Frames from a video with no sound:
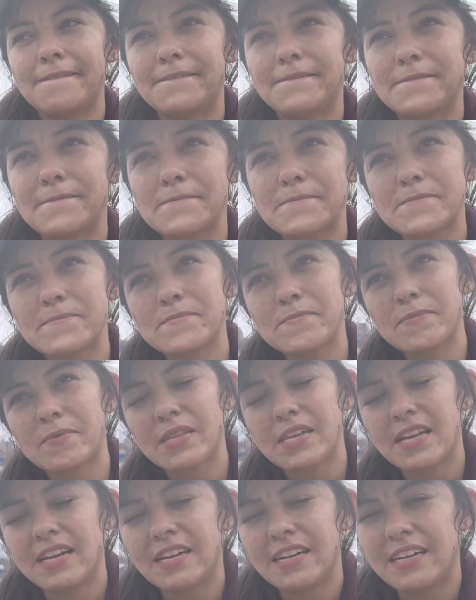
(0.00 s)
you talk about
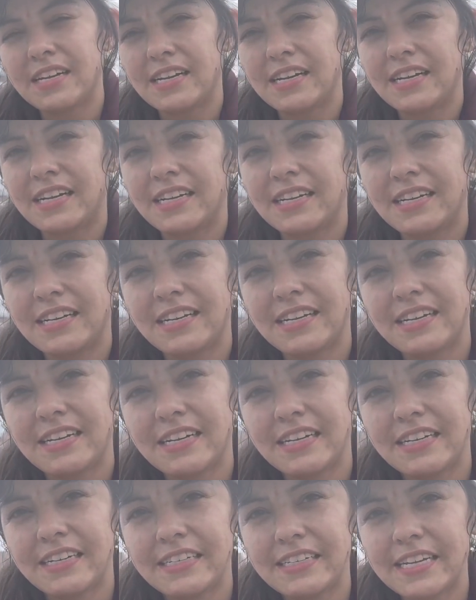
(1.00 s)
that? Tell us about
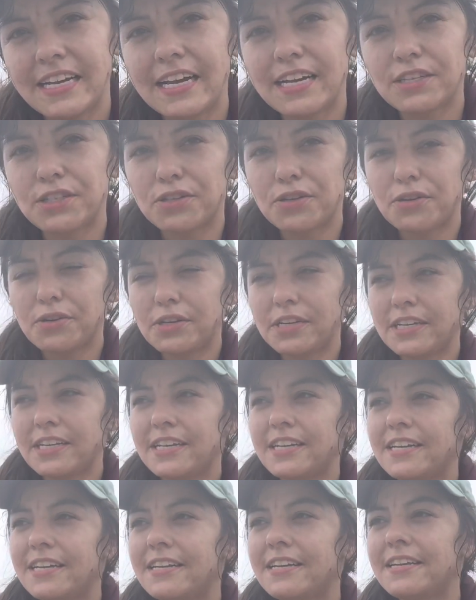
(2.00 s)
that. Yeah, so
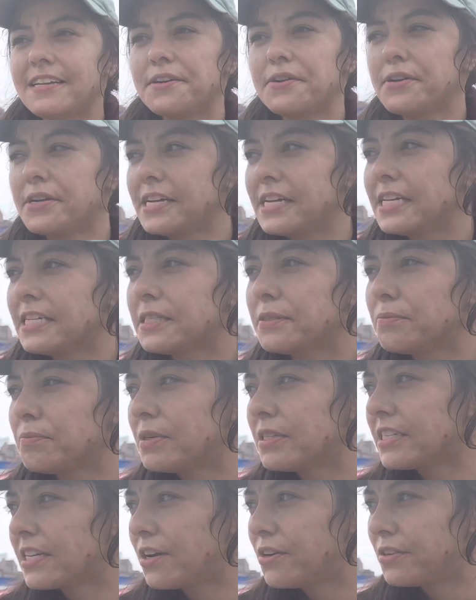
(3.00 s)
he
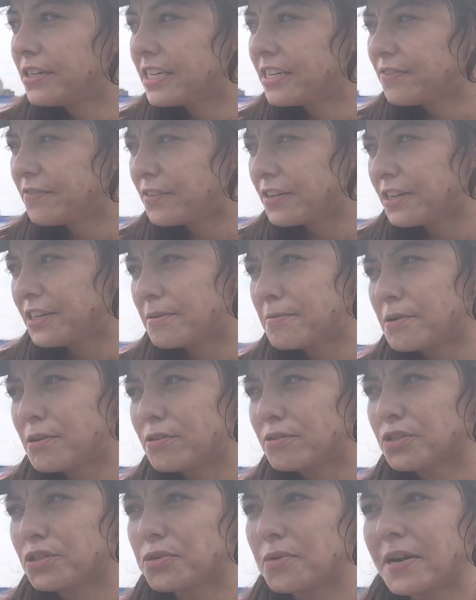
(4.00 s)
was out here for
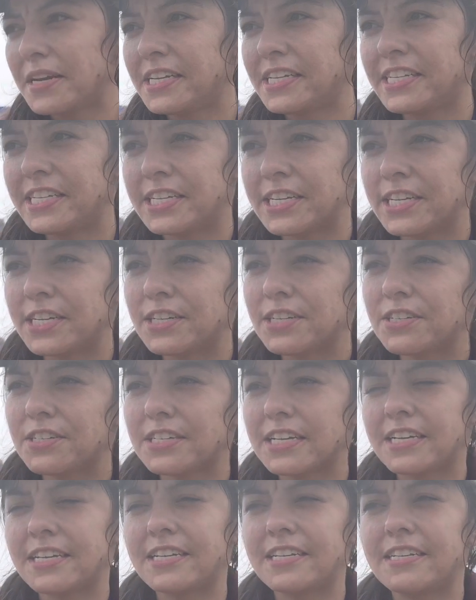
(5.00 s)
about 20 years,
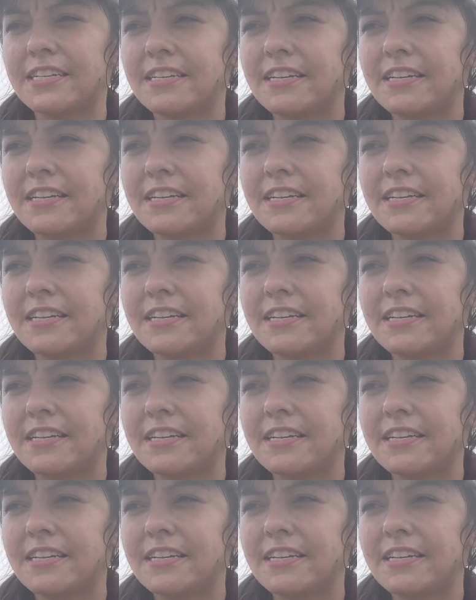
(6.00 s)
and